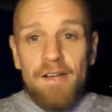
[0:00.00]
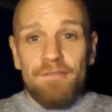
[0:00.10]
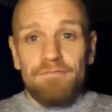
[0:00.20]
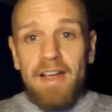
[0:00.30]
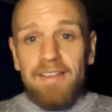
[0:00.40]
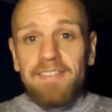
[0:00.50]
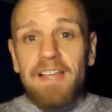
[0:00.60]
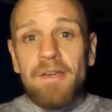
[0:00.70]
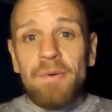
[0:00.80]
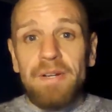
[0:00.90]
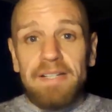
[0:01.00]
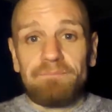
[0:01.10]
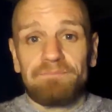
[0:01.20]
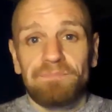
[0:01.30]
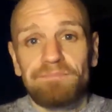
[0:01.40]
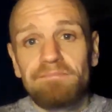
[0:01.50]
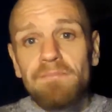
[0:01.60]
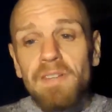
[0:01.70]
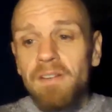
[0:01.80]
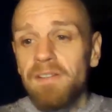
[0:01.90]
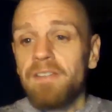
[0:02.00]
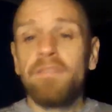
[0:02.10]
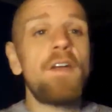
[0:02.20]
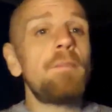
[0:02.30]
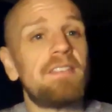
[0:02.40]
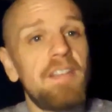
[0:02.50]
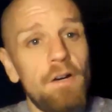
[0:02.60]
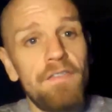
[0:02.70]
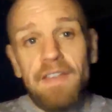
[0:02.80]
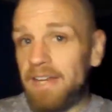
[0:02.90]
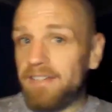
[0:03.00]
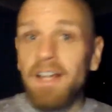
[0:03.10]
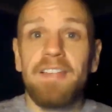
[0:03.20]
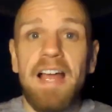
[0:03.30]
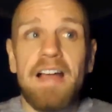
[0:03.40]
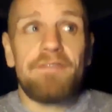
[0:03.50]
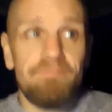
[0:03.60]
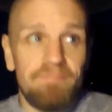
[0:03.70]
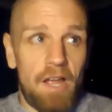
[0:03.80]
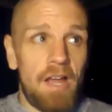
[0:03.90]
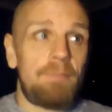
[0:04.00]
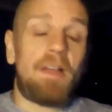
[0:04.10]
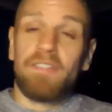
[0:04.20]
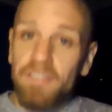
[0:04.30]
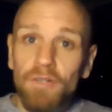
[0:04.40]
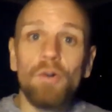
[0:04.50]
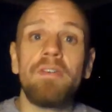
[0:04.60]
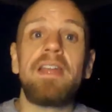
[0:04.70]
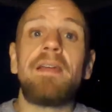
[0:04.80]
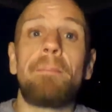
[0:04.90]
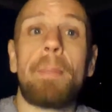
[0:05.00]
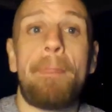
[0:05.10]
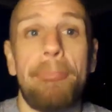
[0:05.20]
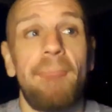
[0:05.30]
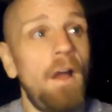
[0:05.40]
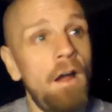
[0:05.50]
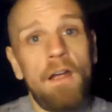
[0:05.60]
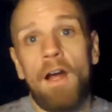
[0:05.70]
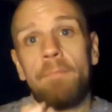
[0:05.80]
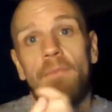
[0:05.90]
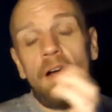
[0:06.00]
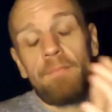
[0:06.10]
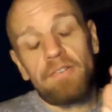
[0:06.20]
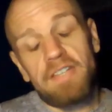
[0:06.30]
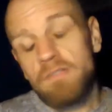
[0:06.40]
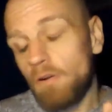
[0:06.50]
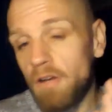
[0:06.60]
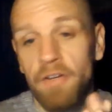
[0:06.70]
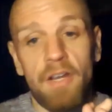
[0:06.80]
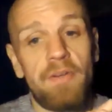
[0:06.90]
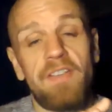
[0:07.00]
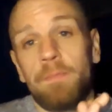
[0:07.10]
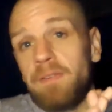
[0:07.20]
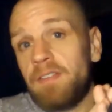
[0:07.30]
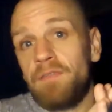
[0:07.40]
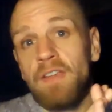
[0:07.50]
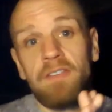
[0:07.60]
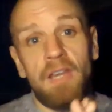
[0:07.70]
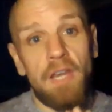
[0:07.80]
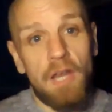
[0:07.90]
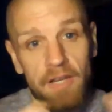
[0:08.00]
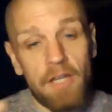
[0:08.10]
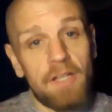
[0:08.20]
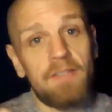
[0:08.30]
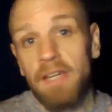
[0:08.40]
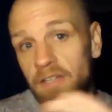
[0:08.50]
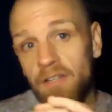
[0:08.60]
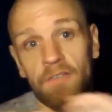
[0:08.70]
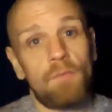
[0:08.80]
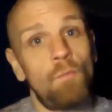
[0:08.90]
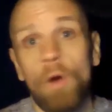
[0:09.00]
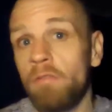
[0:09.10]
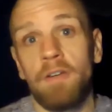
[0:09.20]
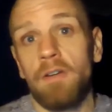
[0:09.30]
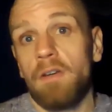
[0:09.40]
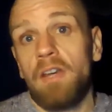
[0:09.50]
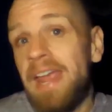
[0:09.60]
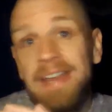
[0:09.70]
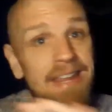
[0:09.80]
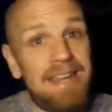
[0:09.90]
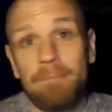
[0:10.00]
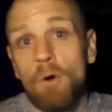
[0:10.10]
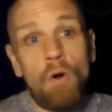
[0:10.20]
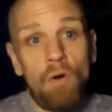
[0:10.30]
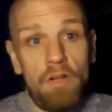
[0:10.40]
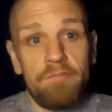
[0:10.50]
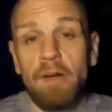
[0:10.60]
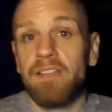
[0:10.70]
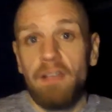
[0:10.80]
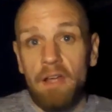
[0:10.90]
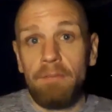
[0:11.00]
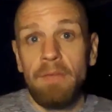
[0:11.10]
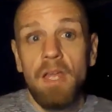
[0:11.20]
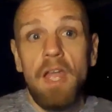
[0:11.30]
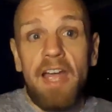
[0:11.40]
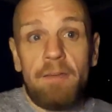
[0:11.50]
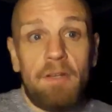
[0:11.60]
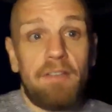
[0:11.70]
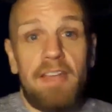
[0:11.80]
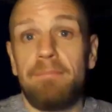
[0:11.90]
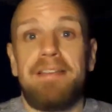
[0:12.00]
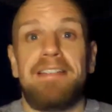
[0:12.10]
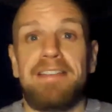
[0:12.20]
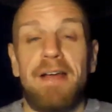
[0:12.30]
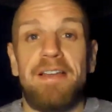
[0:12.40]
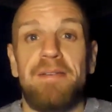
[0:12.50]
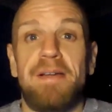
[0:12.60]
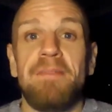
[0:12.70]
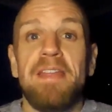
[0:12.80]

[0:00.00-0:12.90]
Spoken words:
Right, so the film itself, it does have a story. I'm honestly not going to go into specifics. Like I say, it doesn't warrant any more of my time, and I'm at 10 minutes now anyway.